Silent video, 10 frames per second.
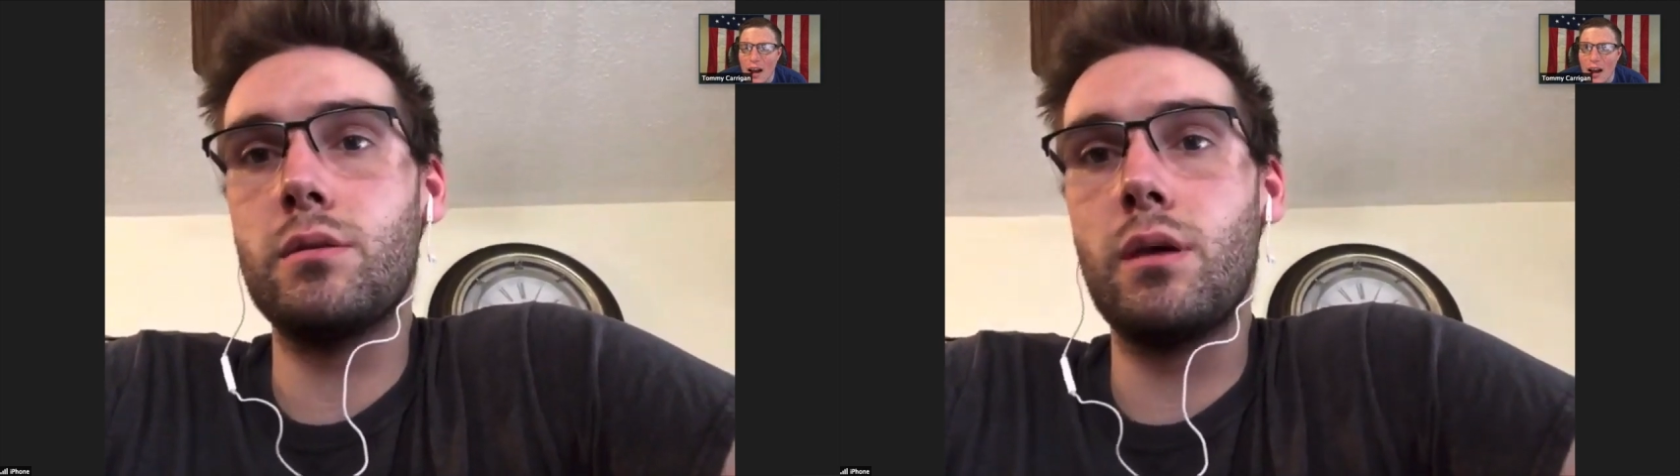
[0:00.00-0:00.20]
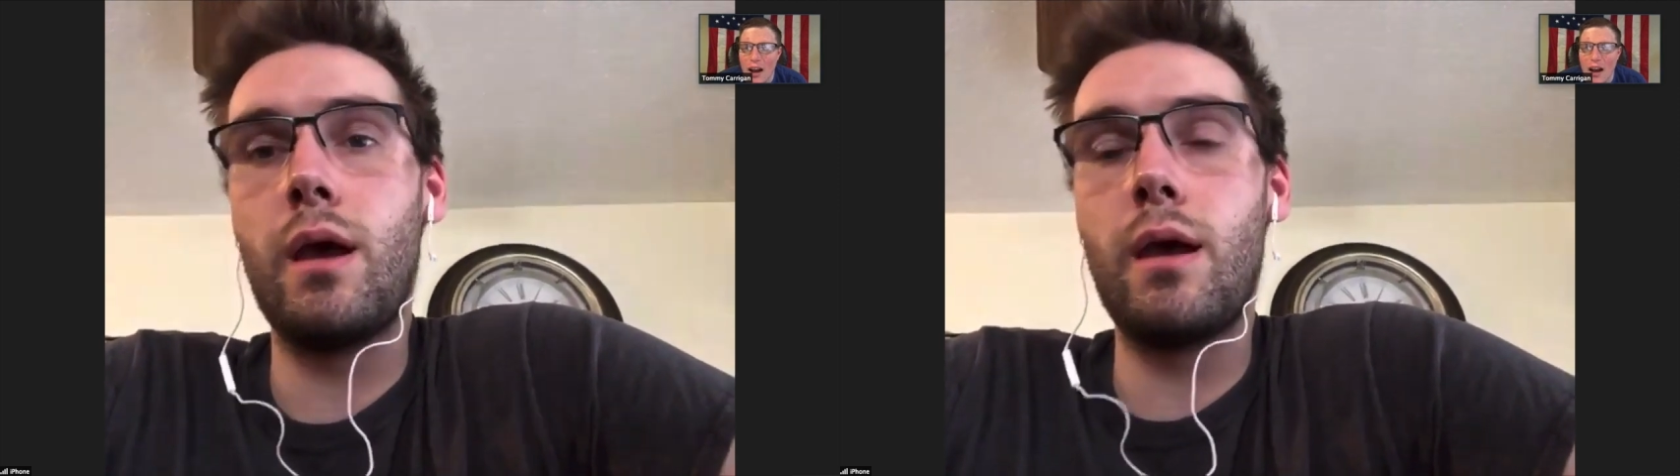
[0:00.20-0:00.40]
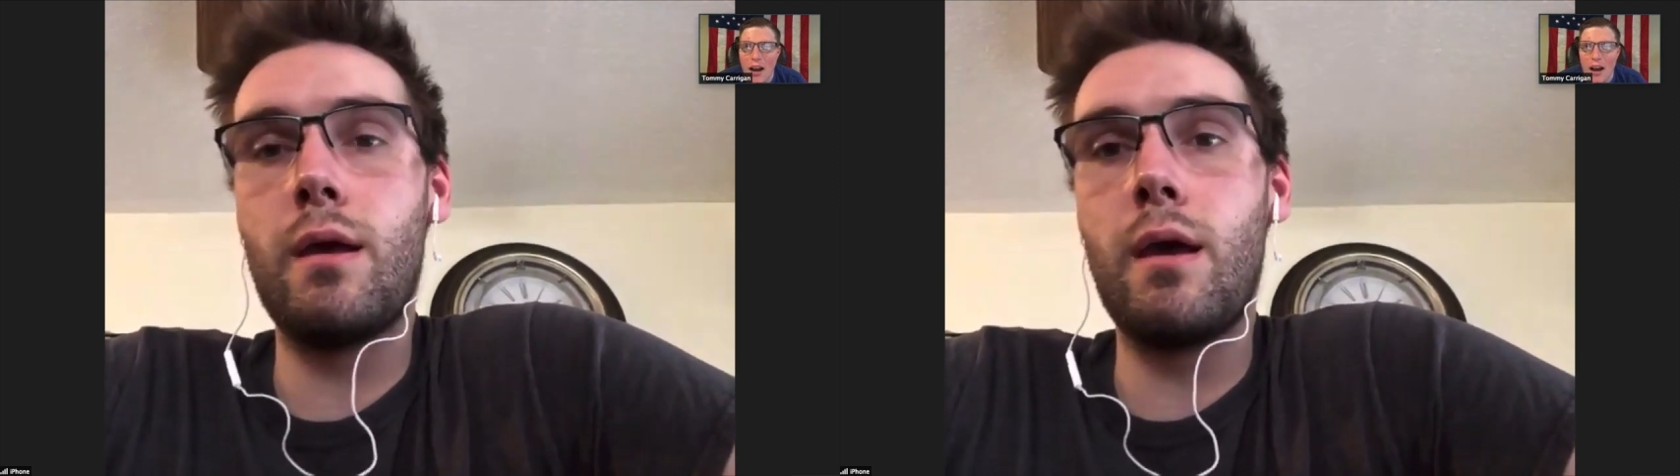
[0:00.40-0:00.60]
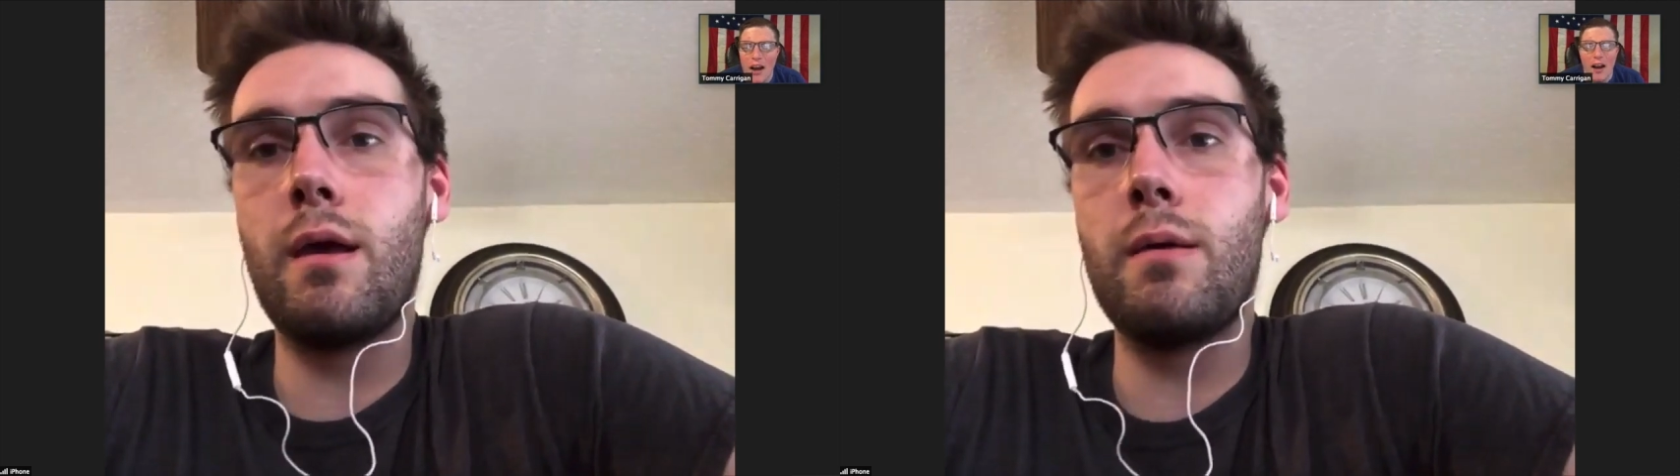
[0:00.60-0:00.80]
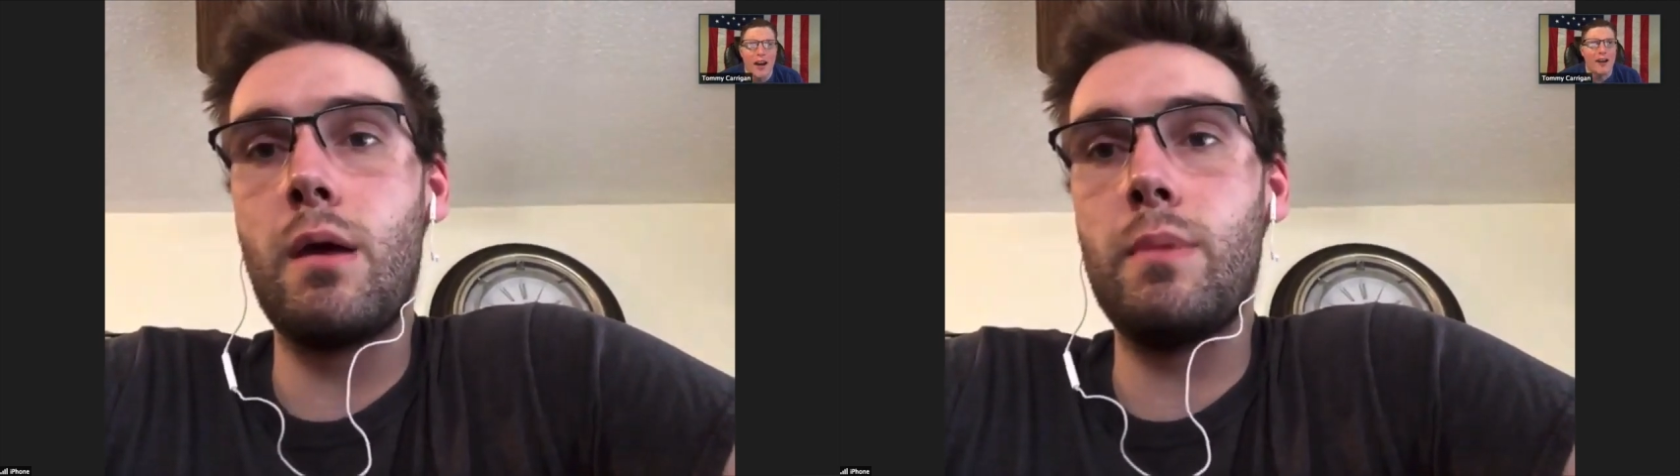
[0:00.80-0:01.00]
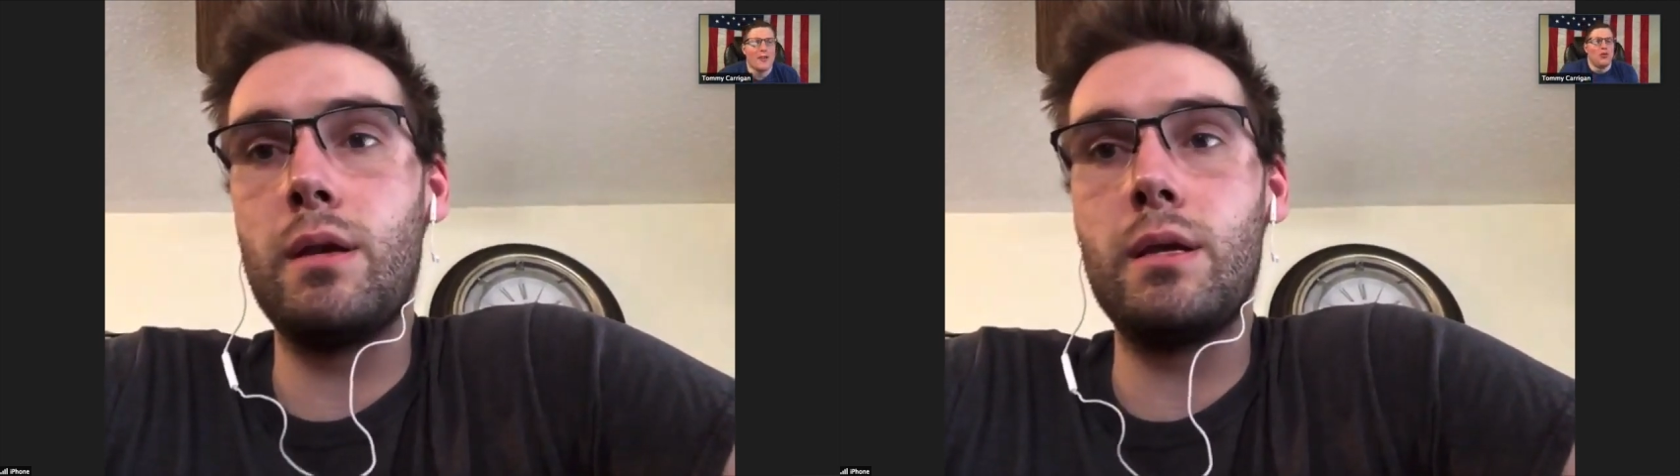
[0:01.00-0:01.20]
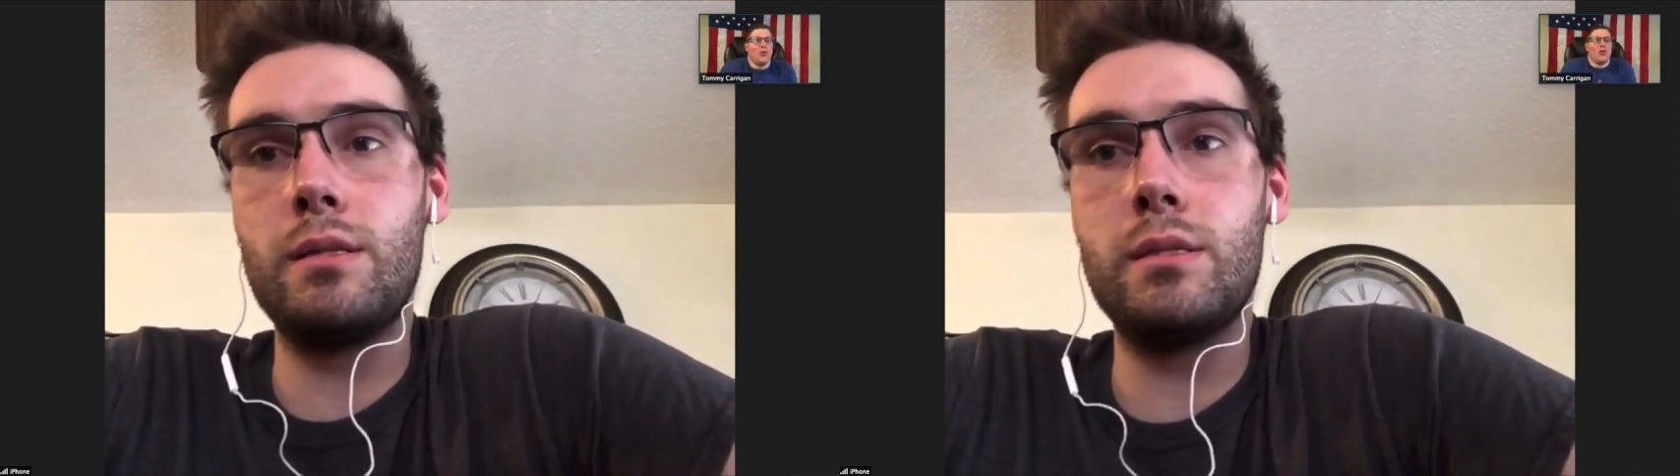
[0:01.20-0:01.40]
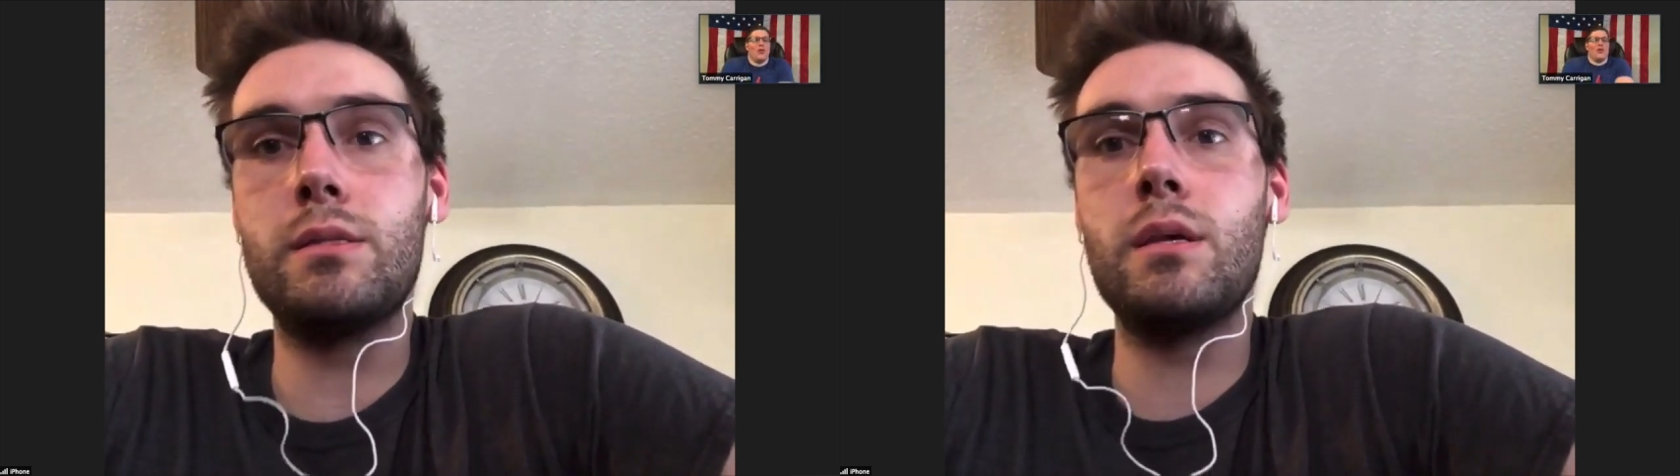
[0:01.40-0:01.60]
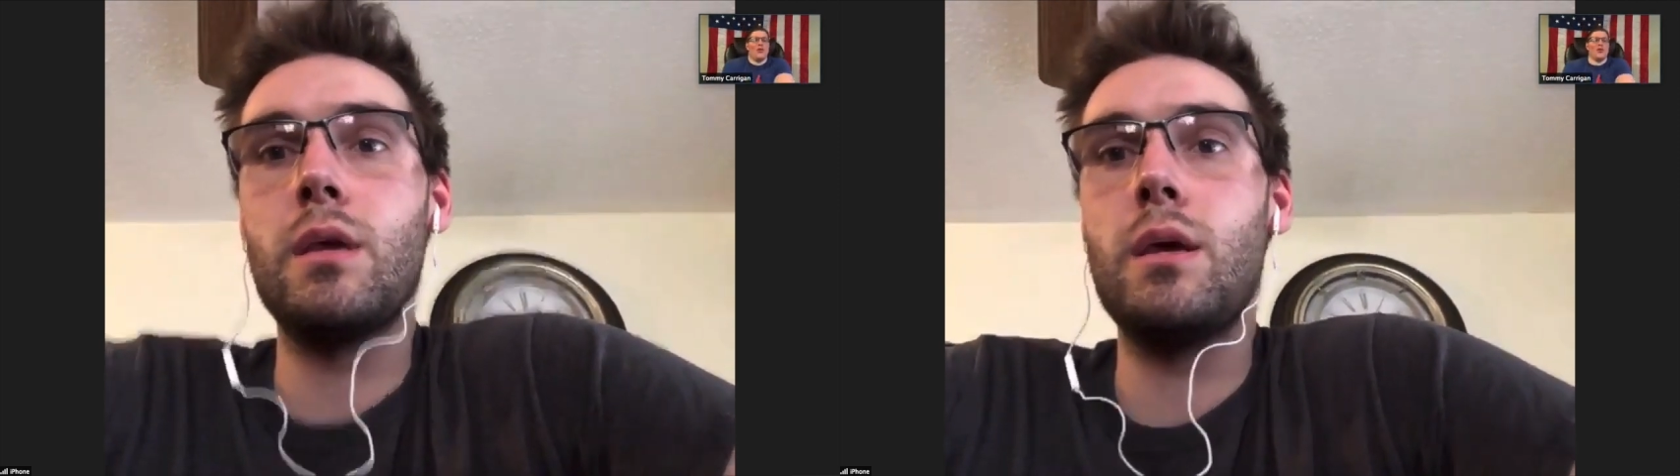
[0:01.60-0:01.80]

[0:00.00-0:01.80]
I mean, it